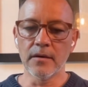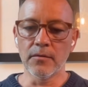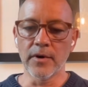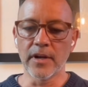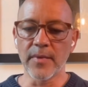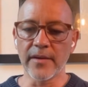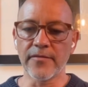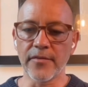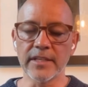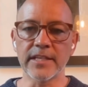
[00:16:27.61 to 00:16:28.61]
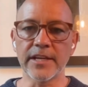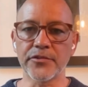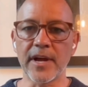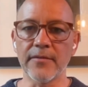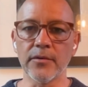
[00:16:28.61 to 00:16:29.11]
one of my friends
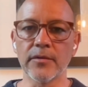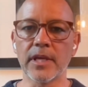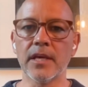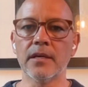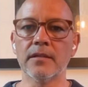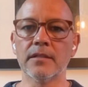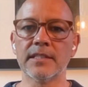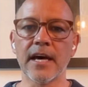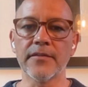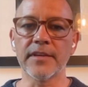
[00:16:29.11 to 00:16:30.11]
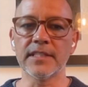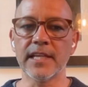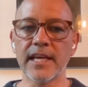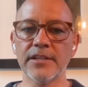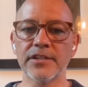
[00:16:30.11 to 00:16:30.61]
had traveled in
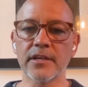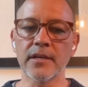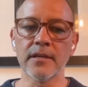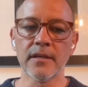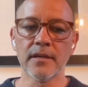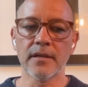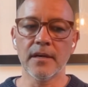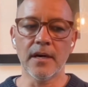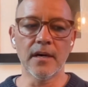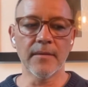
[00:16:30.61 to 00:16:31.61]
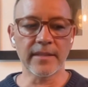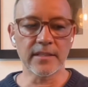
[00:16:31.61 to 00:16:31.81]
Southeast Asia um, mm-hmm.